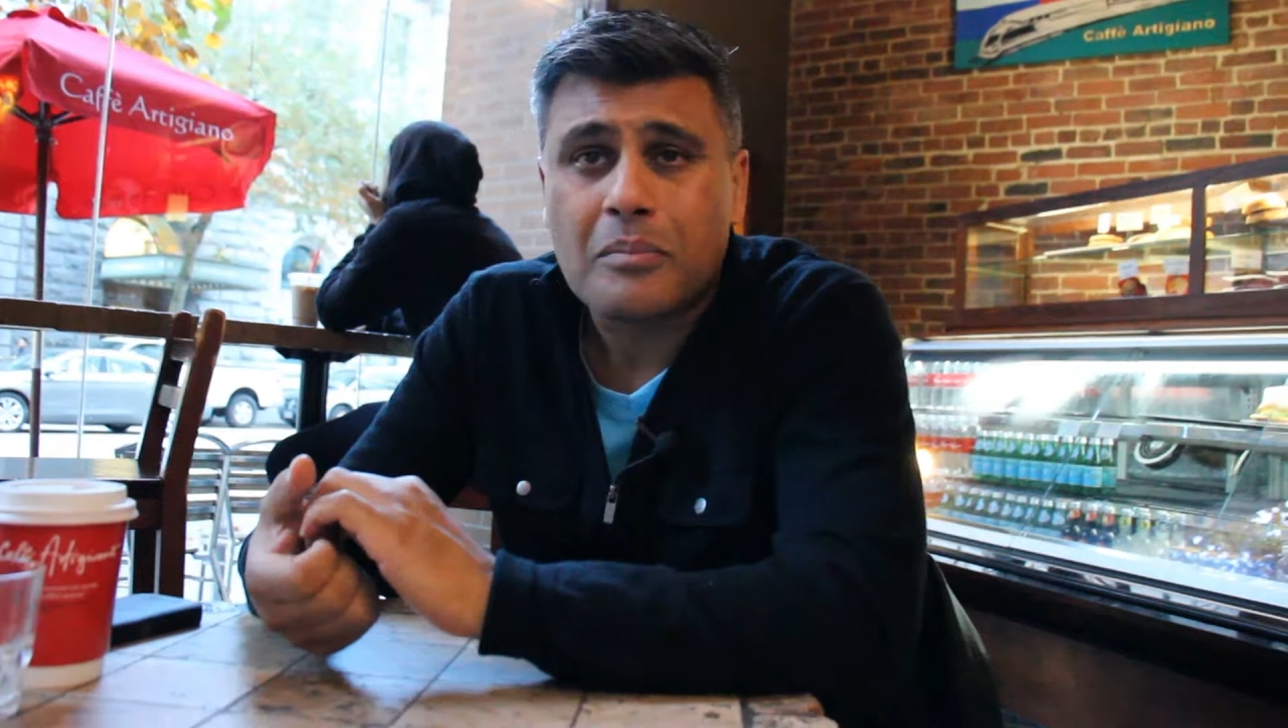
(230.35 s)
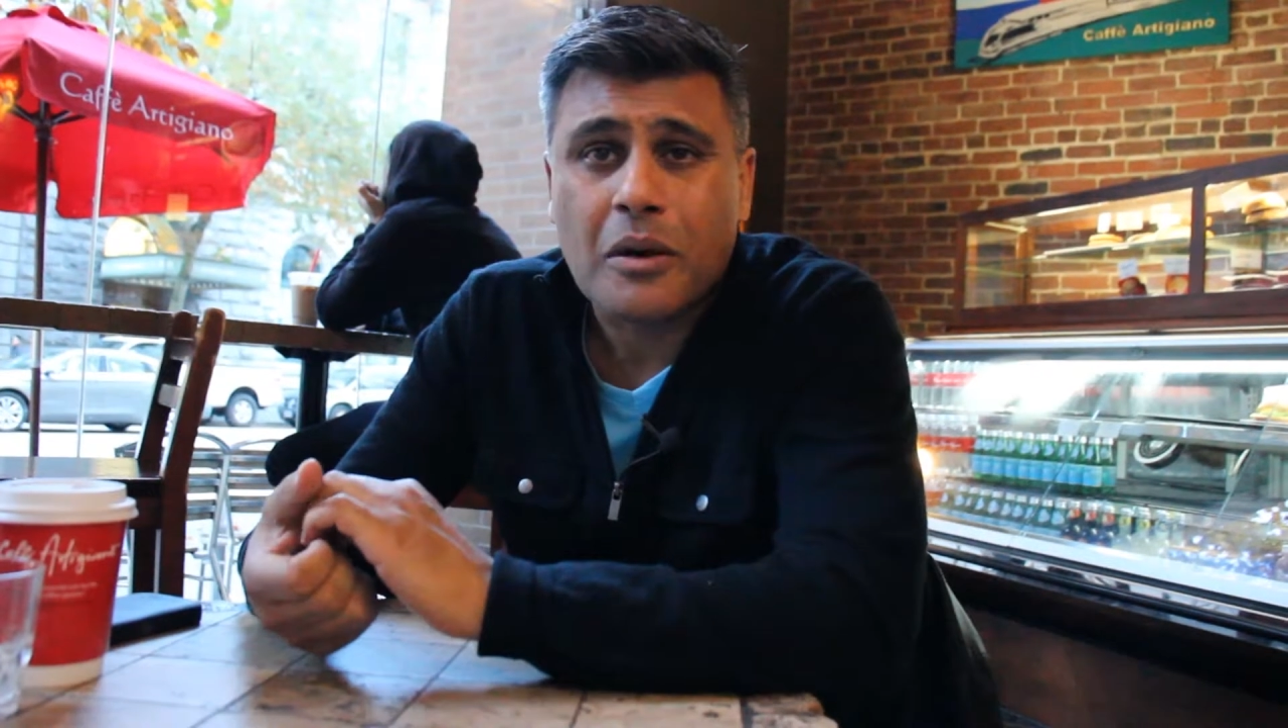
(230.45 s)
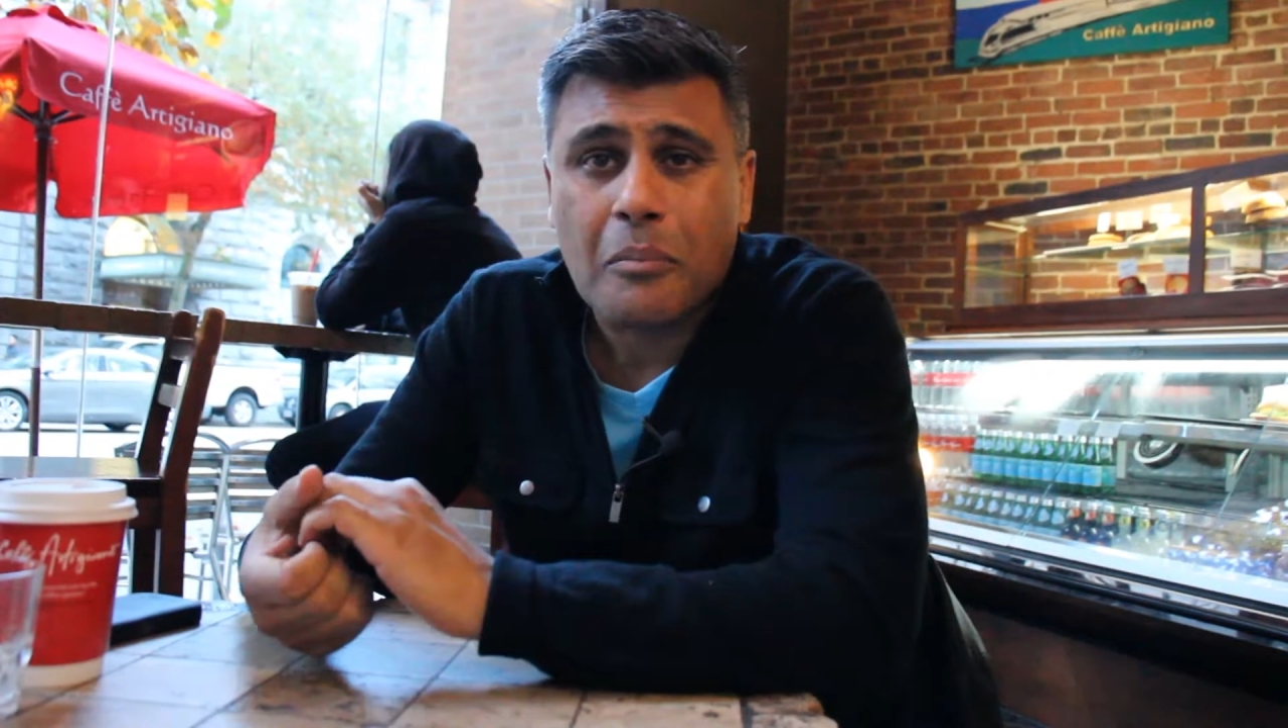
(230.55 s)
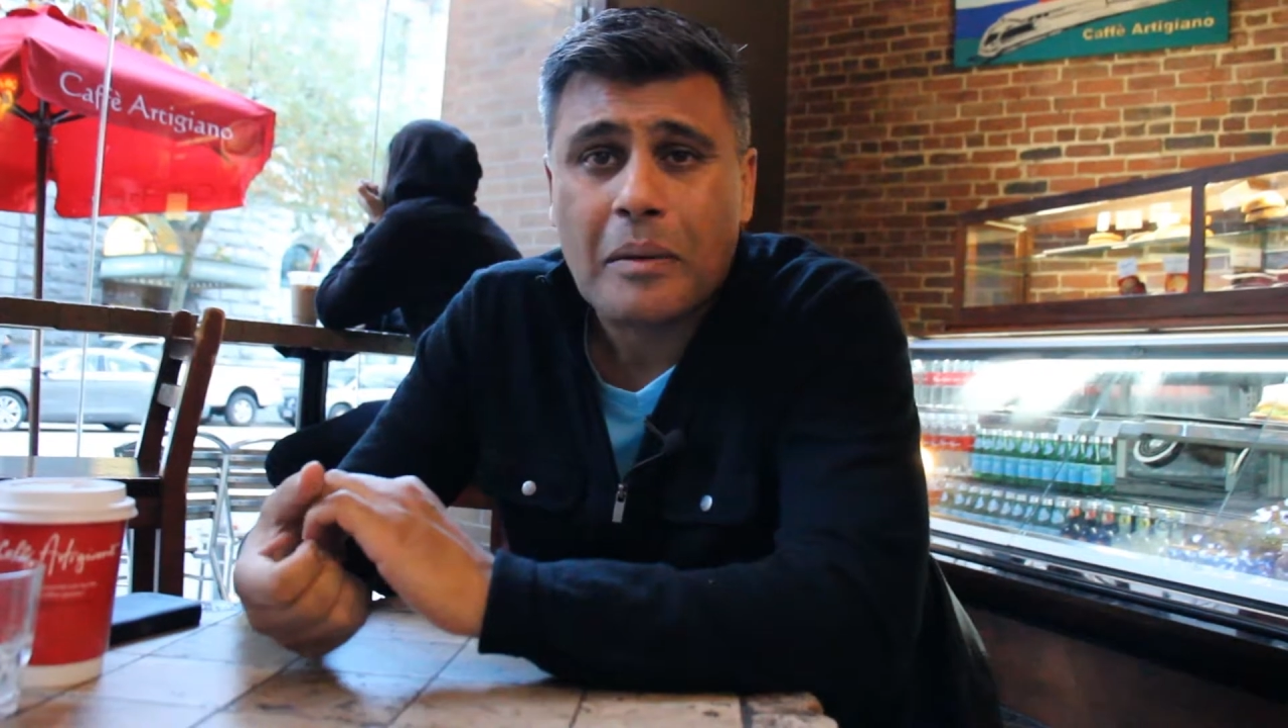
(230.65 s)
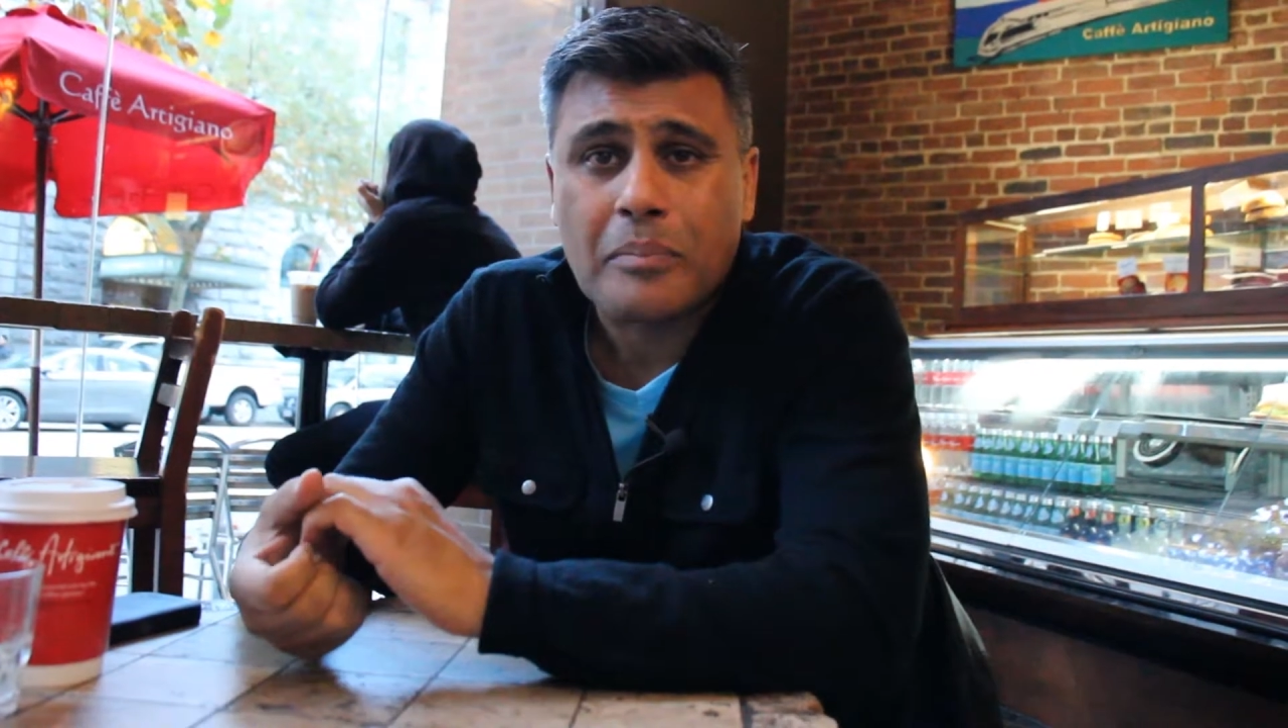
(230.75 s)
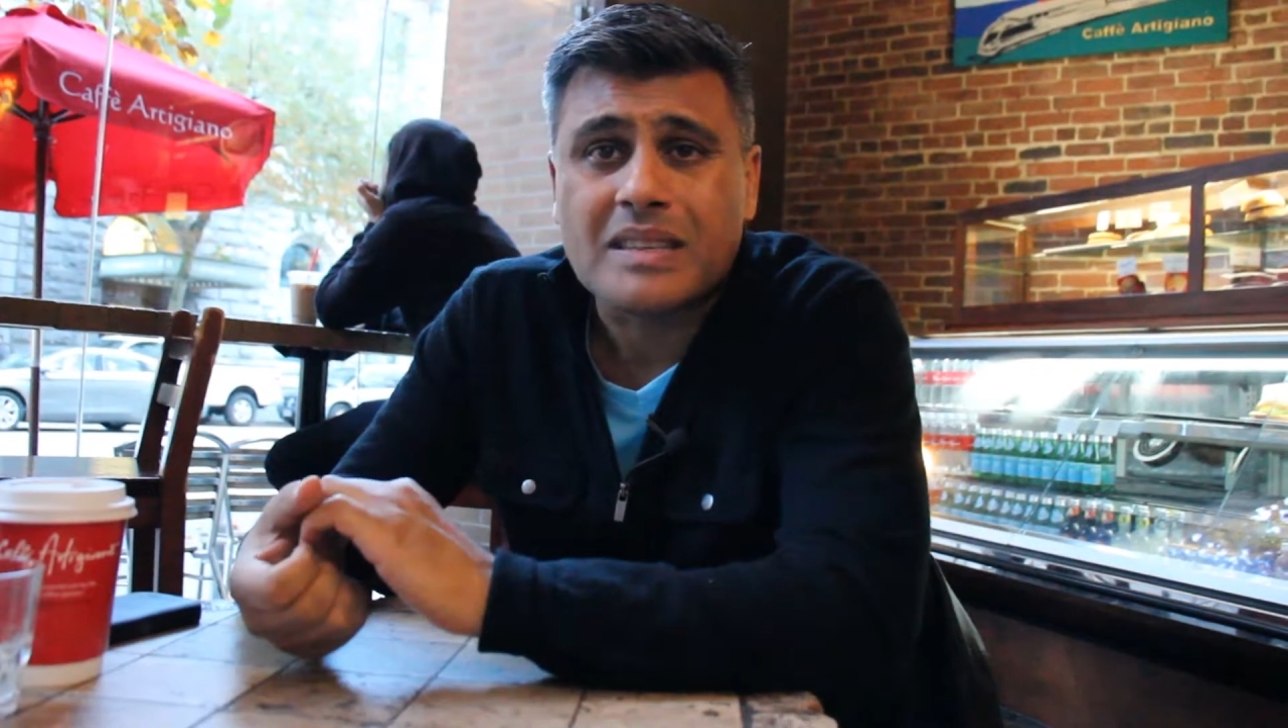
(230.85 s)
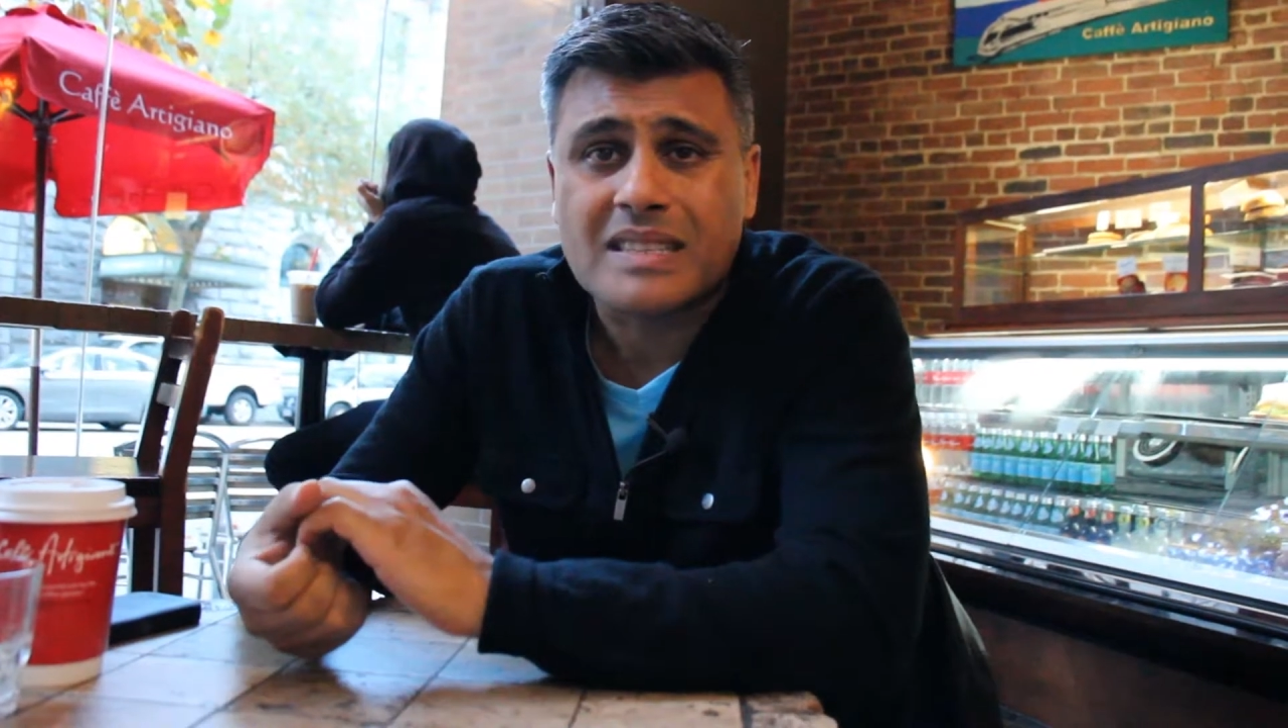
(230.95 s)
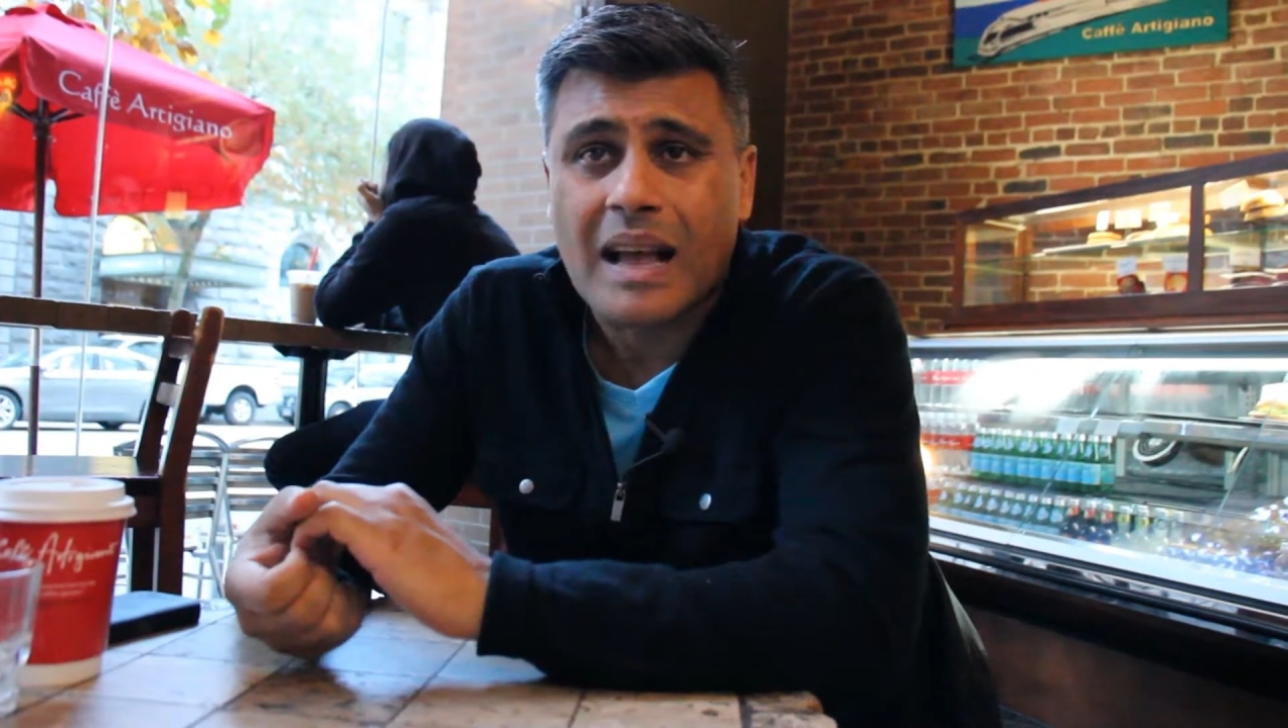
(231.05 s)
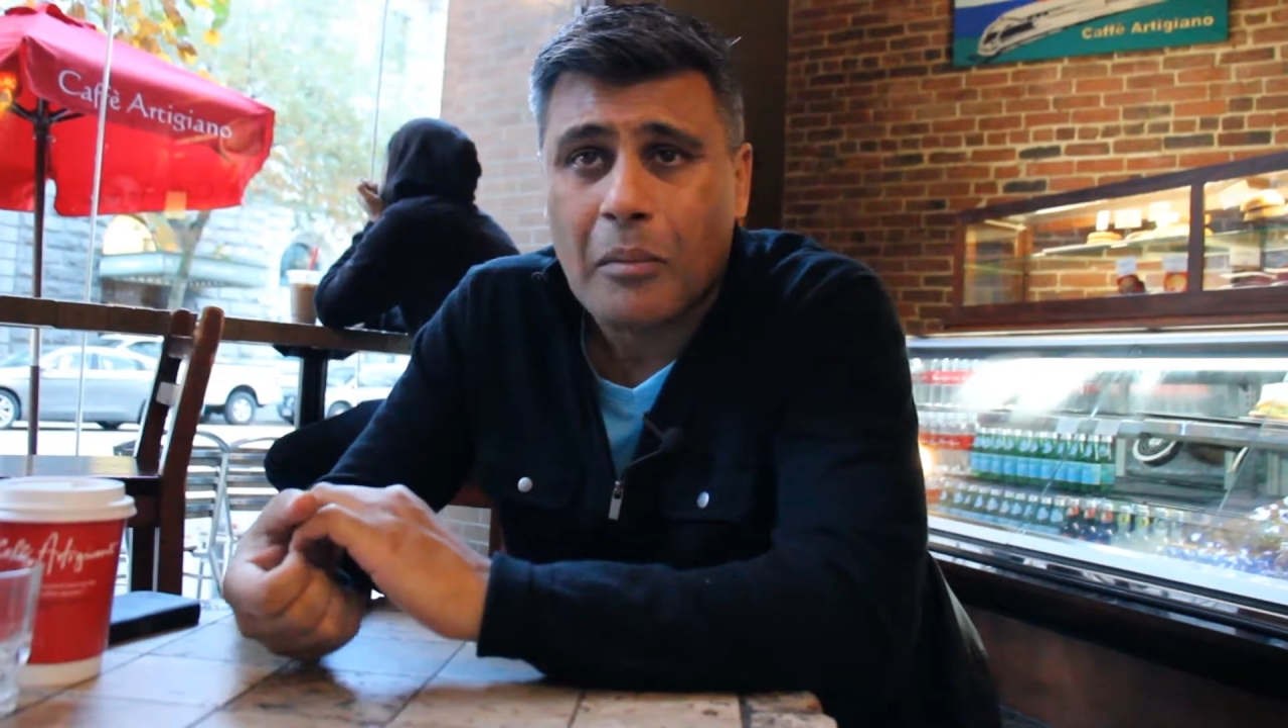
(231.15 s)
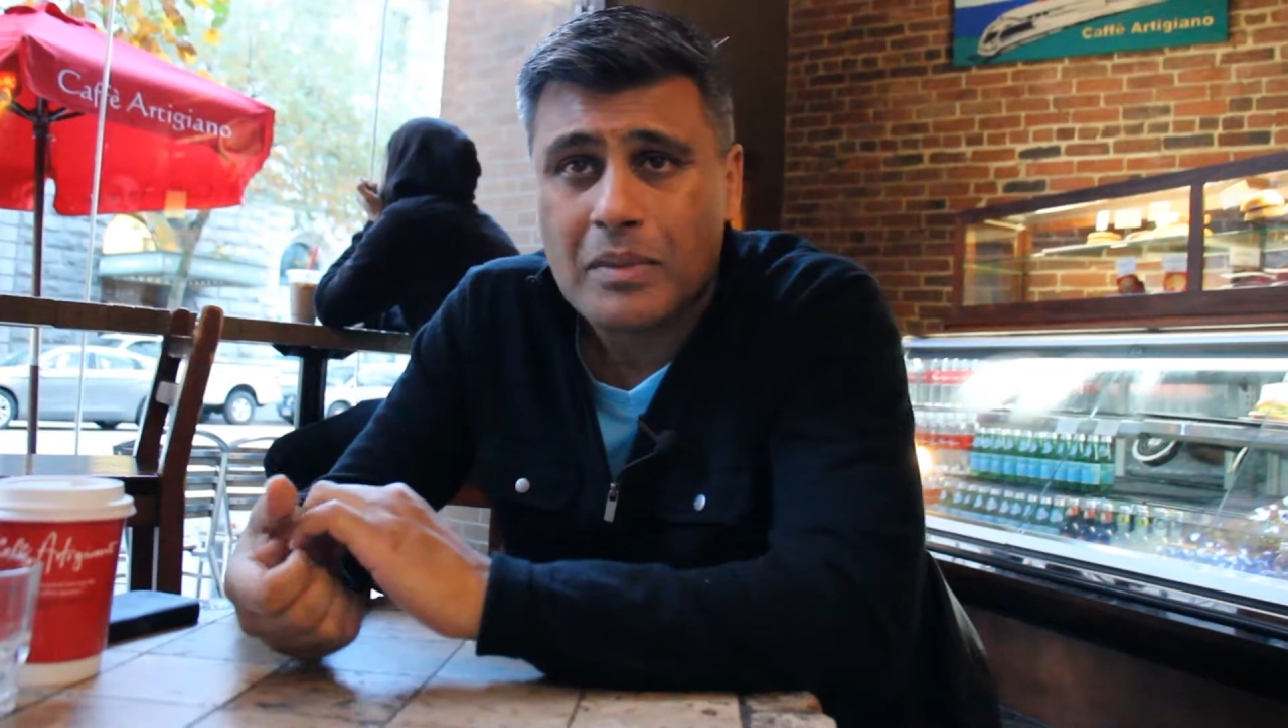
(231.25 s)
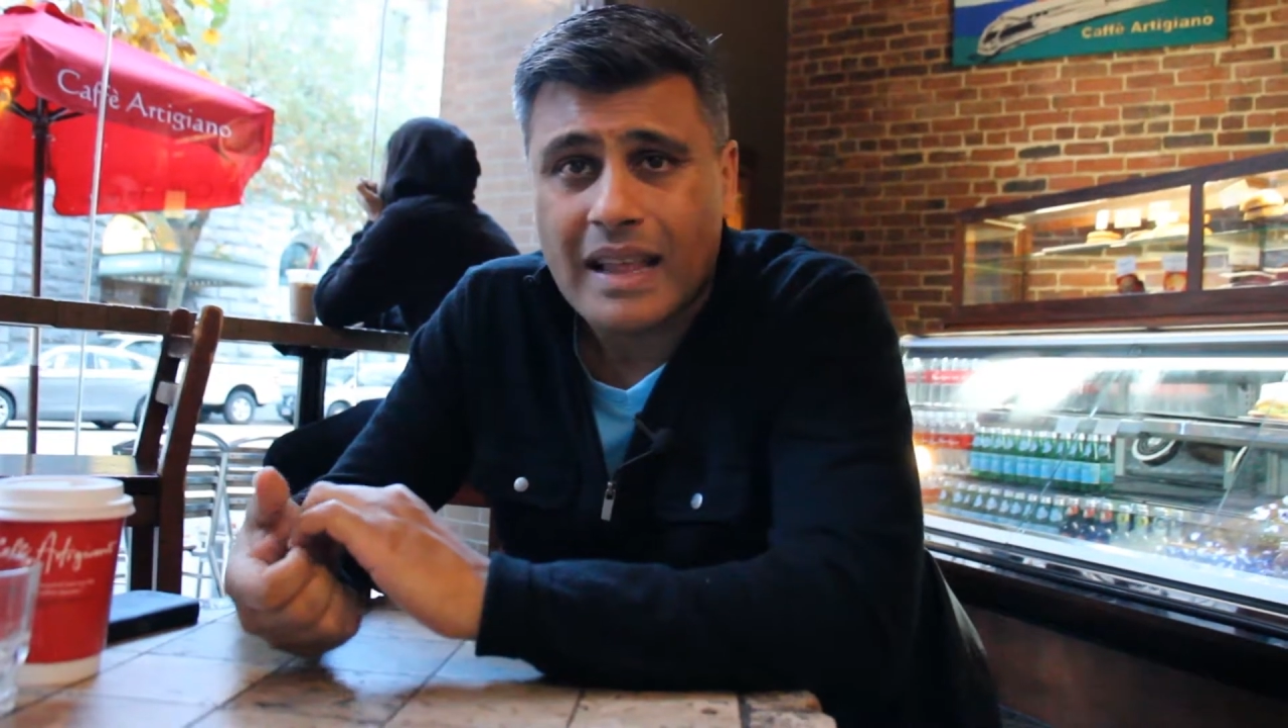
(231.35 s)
There might be some